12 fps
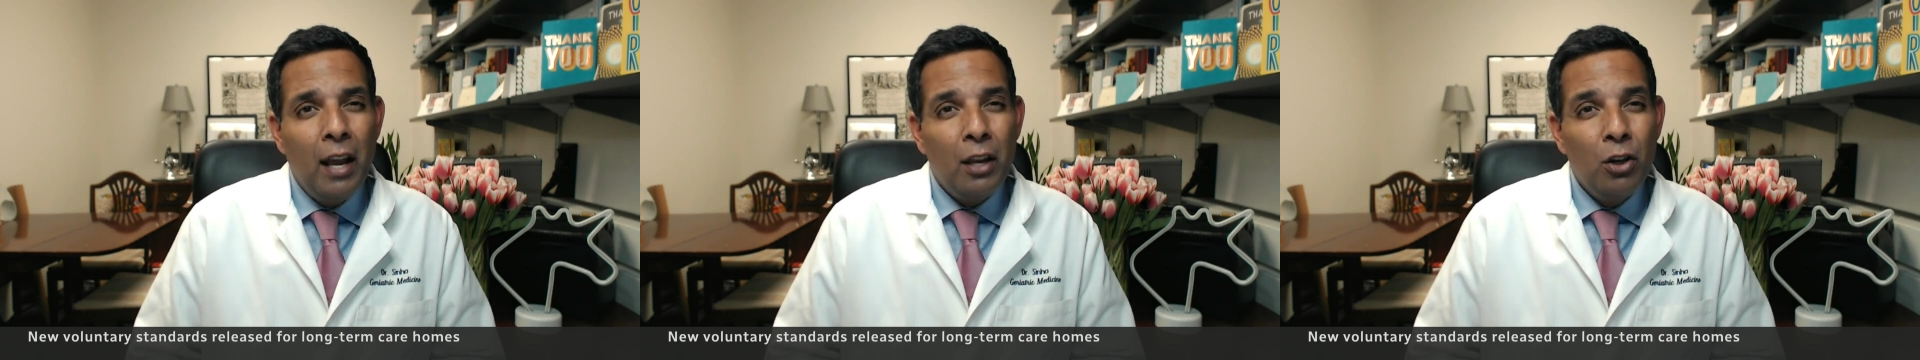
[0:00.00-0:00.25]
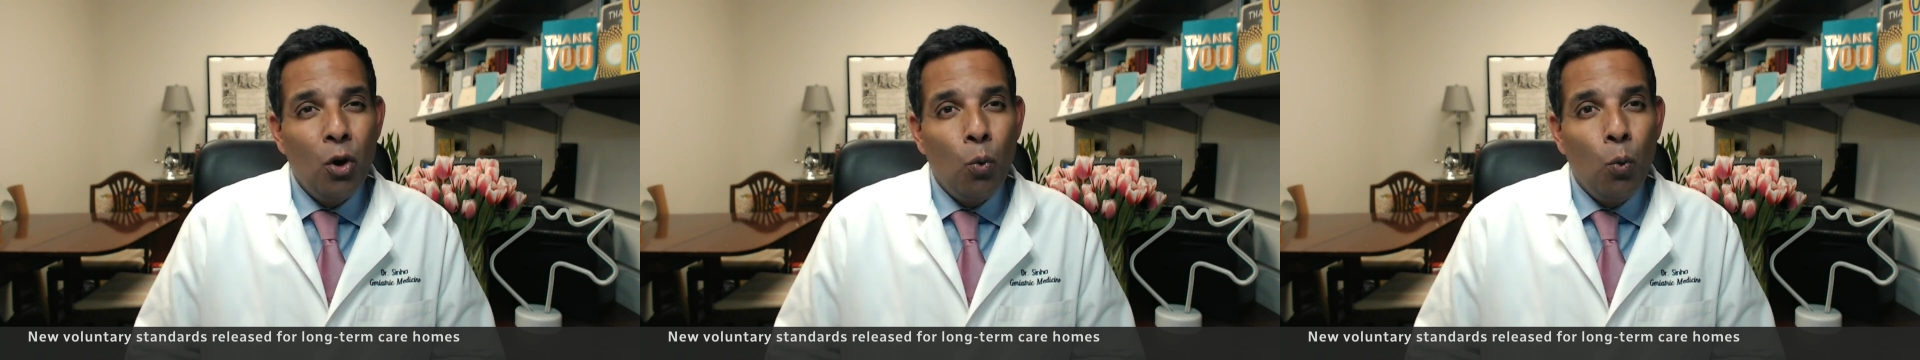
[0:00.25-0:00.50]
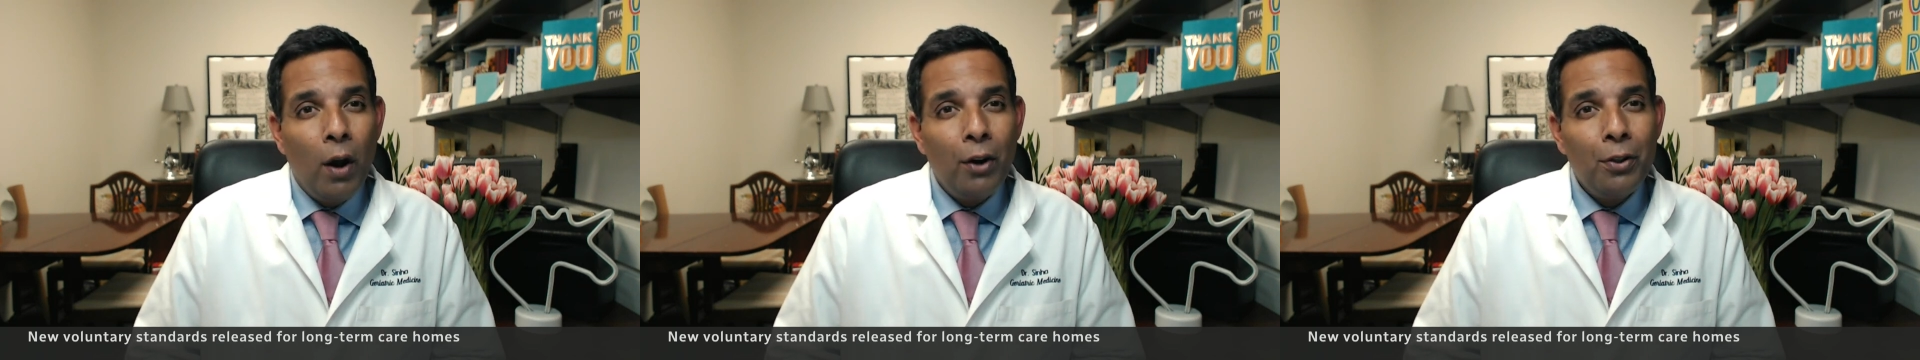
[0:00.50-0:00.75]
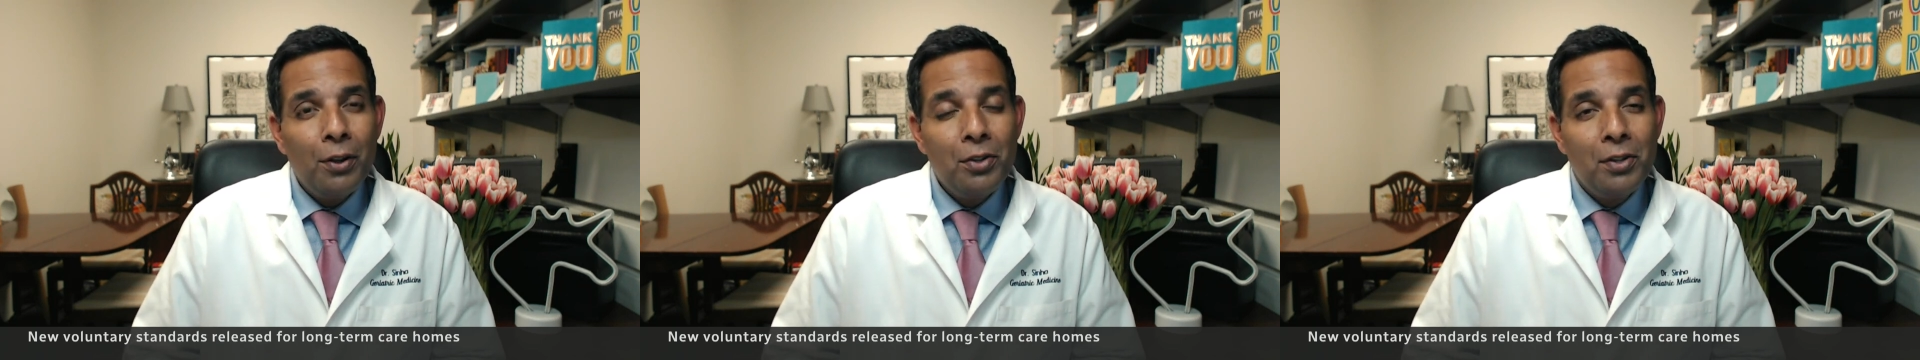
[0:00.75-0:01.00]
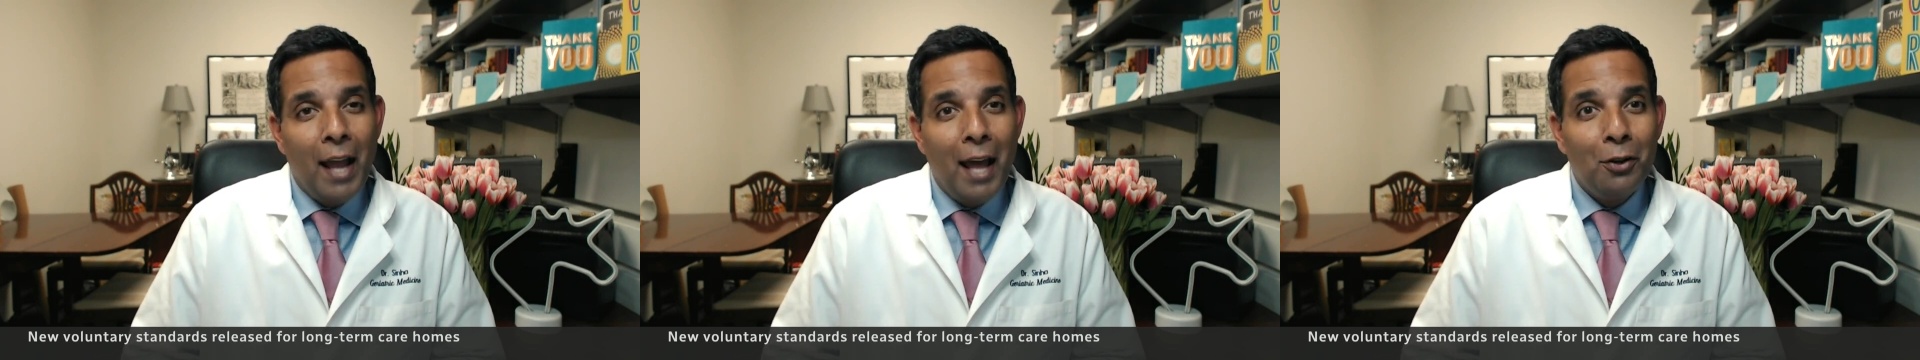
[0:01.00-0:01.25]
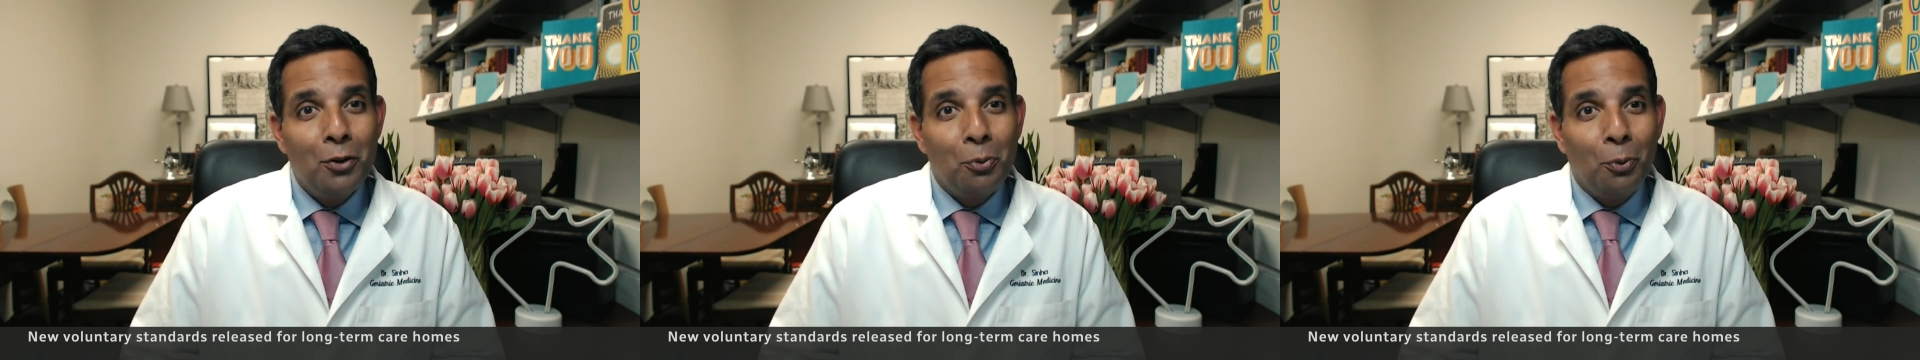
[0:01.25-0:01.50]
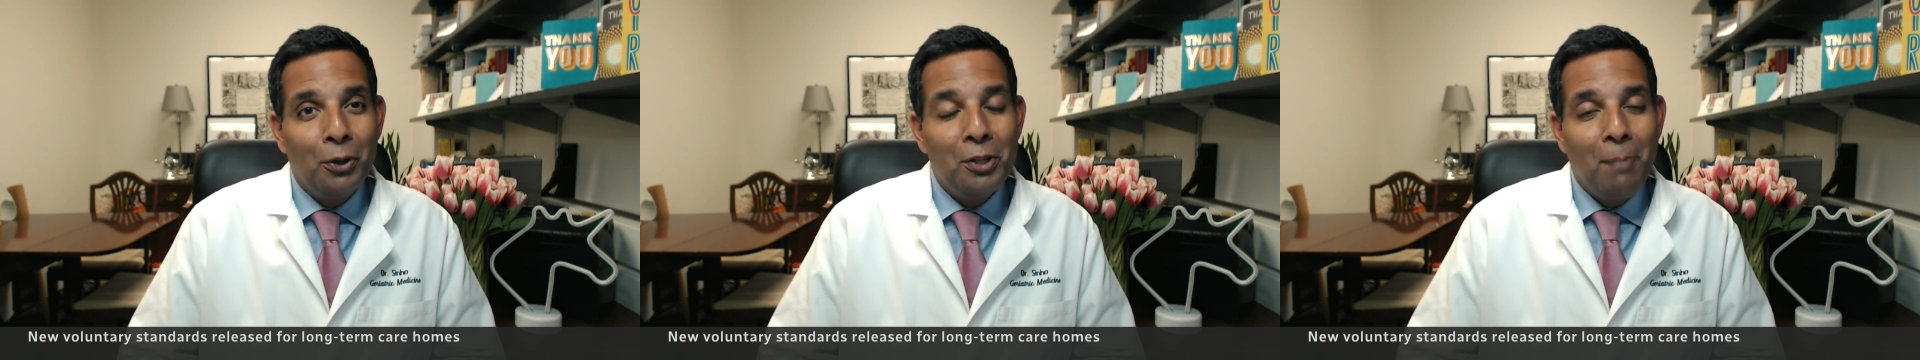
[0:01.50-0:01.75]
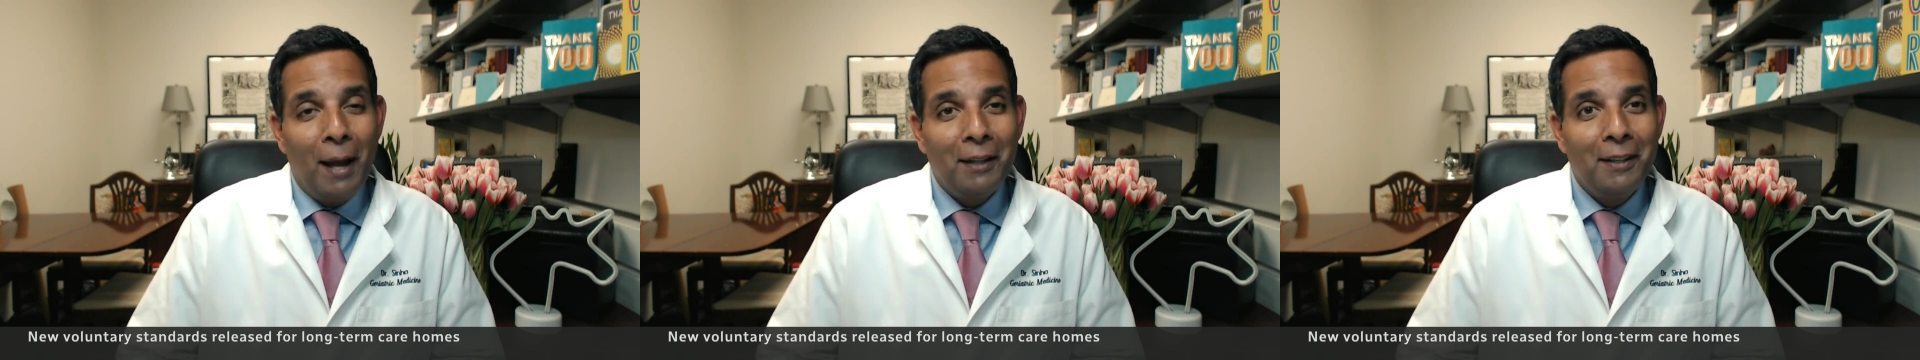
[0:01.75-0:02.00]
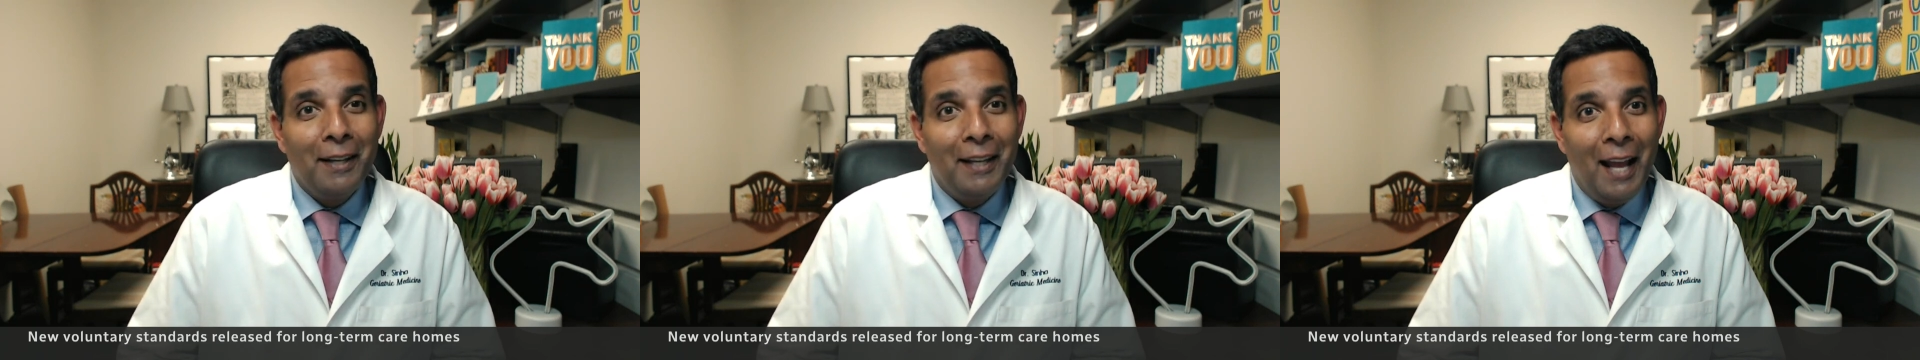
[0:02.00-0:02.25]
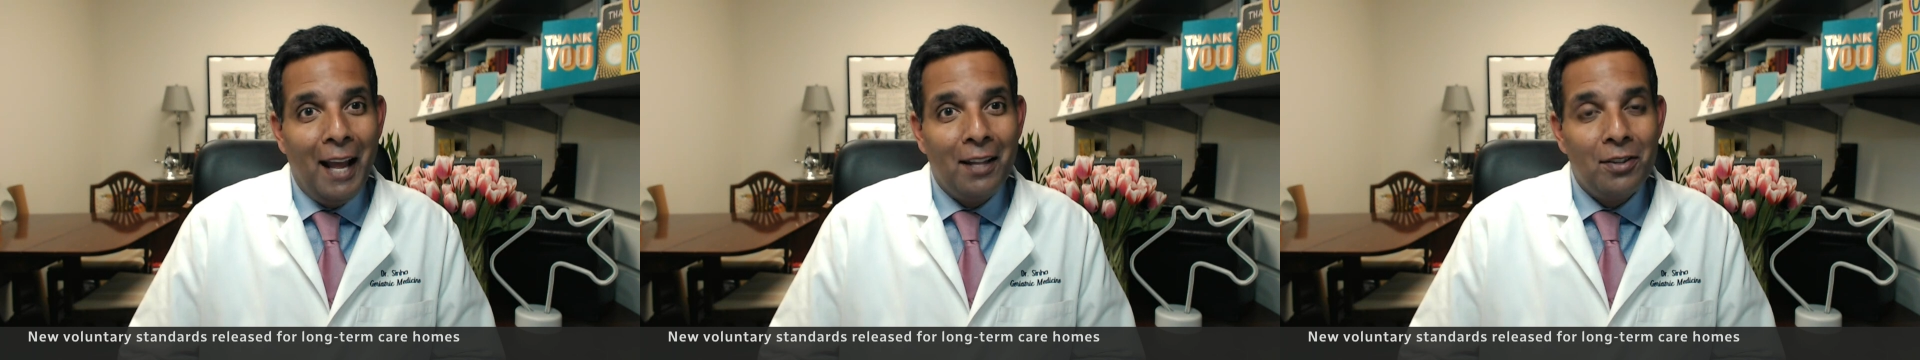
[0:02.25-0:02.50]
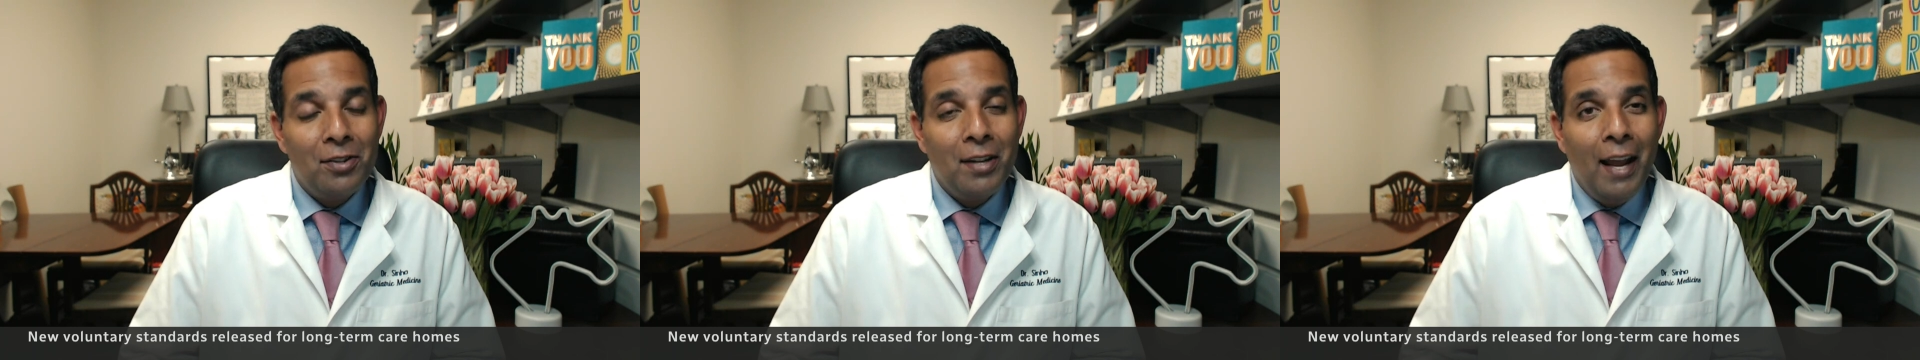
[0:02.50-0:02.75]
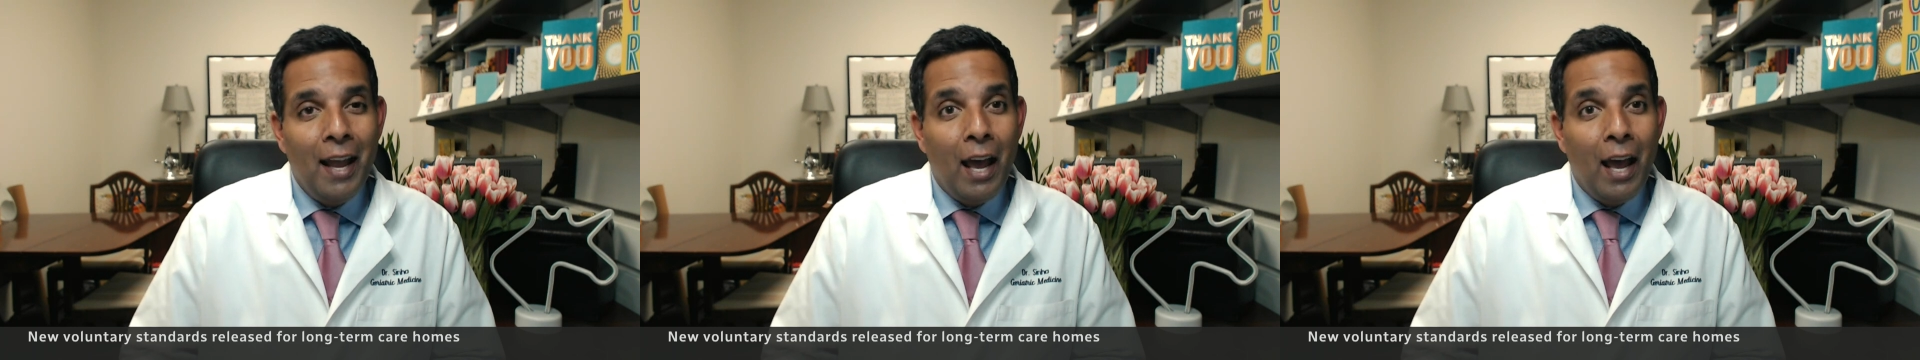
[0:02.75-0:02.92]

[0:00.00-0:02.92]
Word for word: you know, what are the standards we're inspecting against?